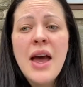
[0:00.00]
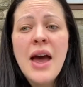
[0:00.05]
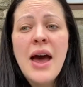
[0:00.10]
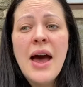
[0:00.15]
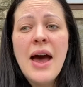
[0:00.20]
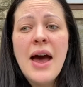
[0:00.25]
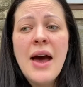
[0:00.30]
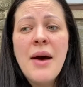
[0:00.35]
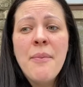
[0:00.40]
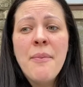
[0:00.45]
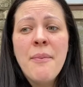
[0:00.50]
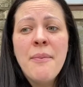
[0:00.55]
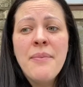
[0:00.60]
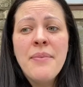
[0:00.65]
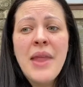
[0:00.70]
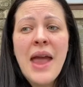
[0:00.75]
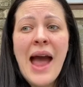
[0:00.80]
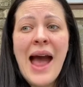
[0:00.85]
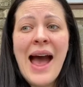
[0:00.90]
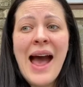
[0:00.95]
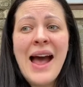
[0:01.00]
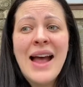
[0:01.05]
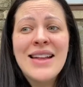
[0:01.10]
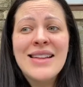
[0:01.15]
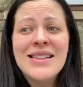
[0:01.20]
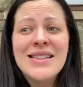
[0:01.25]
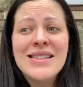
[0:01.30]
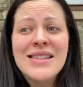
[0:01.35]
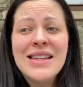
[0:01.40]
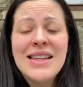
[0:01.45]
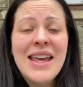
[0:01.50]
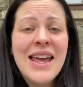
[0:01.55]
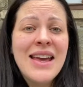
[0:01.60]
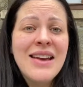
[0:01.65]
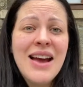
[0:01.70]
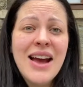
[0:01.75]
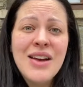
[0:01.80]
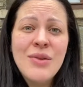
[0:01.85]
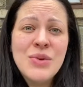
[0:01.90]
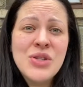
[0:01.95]
And
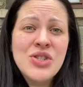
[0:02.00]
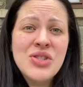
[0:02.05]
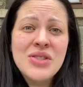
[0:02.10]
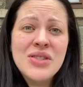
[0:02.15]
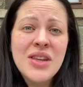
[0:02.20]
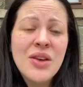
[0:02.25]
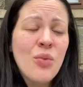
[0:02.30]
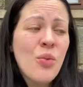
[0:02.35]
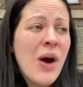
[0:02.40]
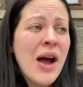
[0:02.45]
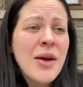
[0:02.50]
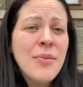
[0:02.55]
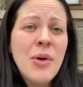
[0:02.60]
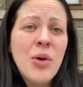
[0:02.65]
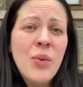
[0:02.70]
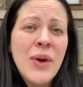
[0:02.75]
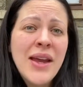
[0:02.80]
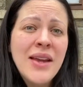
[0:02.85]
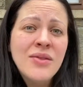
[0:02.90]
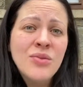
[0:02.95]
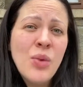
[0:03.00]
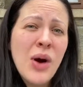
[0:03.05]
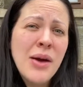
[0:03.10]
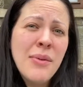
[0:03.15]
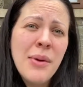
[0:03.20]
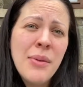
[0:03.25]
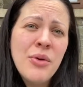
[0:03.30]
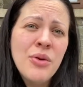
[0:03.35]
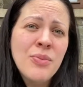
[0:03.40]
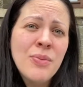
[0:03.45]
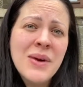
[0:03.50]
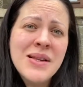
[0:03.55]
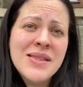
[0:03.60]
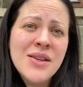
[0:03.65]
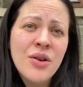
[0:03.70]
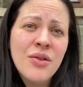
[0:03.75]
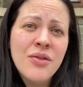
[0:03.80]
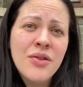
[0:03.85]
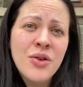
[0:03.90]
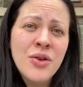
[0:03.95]
yeah, I was just like, why am I waiting? Why am I putting
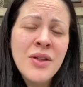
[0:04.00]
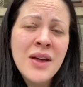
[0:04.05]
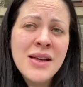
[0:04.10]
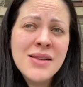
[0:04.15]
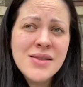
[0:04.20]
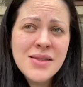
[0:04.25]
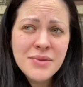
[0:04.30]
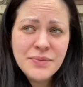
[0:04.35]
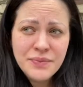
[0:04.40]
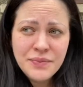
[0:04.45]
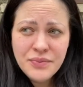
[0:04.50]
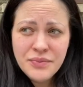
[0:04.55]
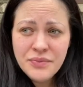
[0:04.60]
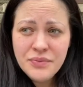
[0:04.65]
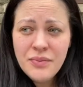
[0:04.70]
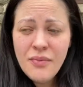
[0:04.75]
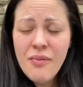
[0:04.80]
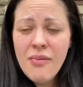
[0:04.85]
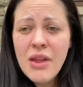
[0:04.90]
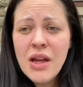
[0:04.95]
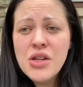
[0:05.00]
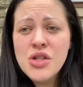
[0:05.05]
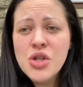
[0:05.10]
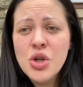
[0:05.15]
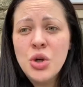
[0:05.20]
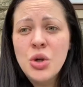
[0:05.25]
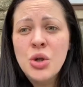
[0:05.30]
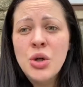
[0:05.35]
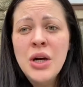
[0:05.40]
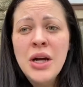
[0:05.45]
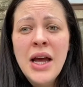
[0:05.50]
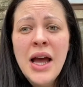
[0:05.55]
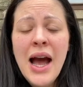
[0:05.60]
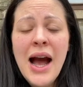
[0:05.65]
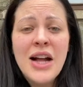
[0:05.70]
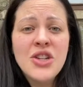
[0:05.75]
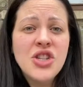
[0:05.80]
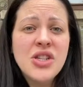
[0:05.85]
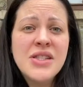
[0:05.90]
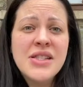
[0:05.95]
myself through this? So
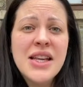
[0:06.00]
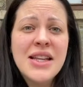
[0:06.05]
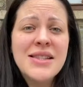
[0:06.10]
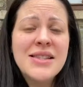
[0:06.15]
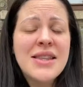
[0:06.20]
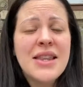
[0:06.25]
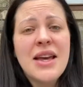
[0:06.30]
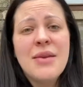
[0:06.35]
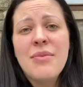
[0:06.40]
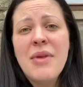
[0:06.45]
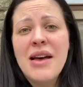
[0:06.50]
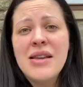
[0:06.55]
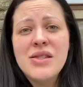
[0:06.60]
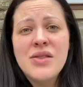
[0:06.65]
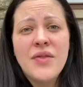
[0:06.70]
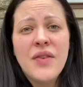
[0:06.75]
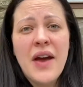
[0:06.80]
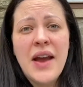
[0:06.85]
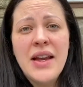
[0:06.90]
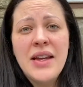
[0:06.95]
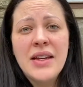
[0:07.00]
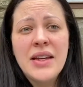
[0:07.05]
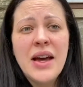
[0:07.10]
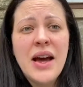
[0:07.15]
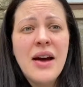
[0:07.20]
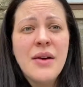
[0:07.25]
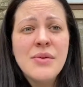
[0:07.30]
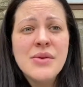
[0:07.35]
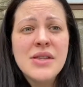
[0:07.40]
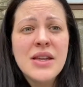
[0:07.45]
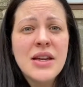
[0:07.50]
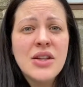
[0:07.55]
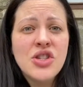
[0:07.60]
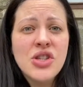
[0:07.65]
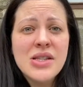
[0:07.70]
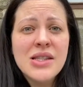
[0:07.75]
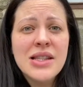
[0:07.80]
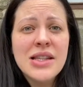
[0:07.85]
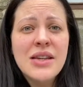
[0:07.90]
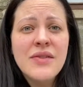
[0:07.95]
I just said to them, that's fine. I was like,
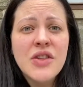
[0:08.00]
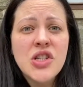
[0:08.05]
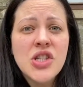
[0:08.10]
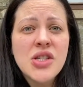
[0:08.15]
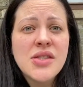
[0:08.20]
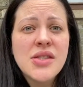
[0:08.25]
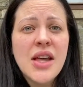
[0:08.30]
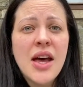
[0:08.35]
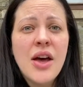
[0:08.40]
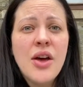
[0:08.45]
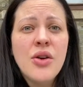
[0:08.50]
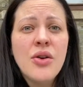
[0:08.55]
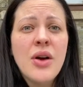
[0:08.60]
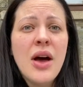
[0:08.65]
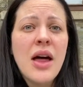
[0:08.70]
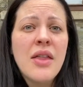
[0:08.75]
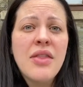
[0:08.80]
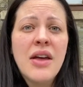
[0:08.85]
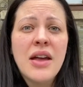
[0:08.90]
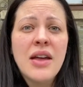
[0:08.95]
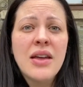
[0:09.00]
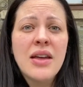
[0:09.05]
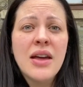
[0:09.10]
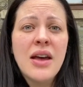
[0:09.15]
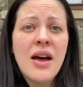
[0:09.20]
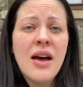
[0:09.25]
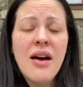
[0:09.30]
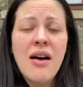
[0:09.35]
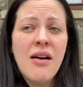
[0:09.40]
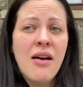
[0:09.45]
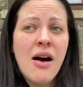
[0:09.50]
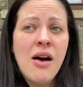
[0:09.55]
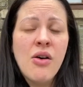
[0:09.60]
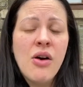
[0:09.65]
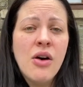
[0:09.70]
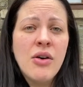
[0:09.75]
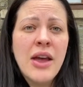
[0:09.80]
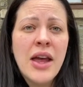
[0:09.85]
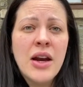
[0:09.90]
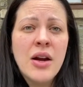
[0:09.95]
just leave it just now. I think
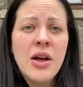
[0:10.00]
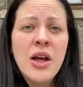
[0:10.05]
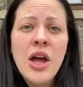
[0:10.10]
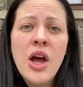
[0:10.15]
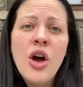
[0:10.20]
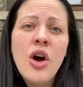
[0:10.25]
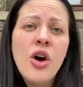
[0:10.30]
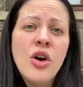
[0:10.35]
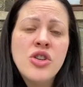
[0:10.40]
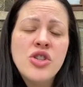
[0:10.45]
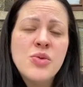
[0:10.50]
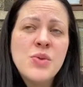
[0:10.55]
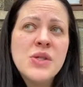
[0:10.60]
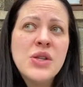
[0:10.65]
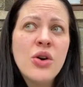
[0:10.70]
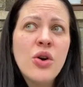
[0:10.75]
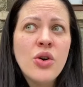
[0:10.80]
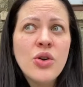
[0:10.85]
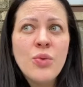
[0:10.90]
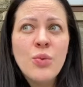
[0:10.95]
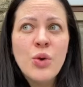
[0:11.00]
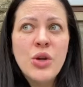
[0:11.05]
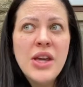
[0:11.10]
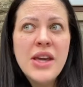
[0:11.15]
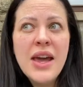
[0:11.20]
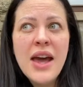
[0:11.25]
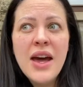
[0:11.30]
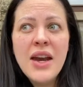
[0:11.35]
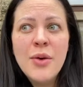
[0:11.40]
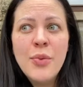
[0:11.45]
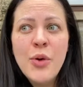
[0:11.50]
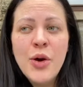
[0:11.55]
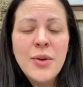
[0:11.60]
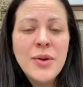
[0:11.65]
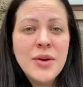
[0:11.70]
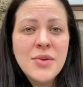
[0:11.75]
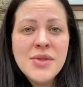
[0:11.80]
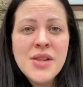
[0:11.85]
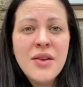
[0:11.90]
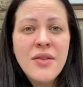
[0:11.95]
I'll get an... Oh, and she was like, oh, will you get an
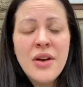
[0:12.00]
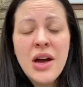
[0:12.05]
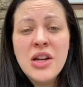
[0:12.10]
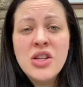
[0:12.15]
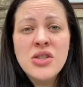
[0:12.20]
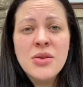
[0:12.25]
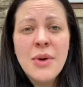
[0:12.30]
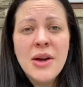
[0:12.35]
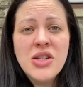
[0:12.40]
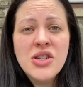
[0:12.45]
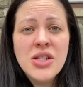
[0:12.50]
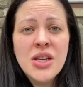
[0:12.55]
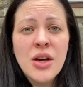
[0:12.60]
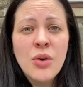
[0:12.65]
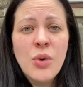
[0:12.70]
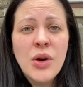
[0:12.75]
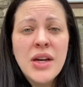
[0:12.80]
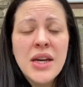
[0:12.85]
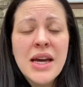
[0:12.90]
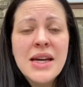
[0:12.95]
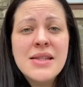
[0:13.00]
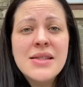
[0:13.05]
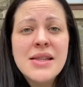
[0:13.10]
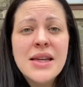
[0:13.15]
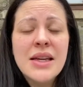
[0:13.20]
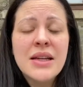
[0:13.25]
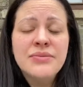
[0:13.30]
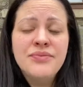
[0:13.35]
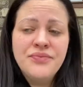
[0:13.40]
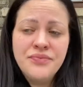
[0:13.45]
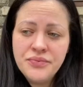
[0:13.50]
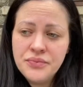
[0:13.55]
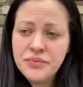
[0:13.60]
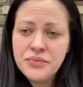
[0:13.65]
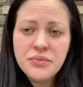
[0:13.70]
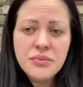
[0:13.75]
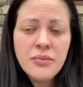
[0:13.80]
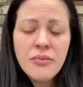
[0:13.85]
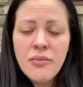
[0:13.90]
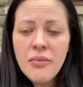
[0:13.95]
appointment? I was like, I've actually managed to get one next day.
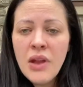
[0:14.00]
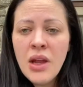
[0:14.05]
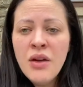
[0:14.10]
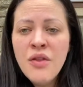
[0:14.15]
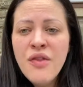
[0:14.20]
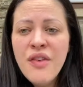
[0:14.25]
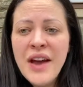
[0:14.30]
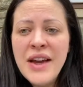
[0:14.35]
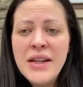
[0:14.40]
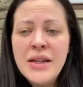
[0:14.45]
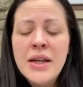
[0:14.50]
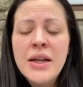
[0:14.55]
Fine.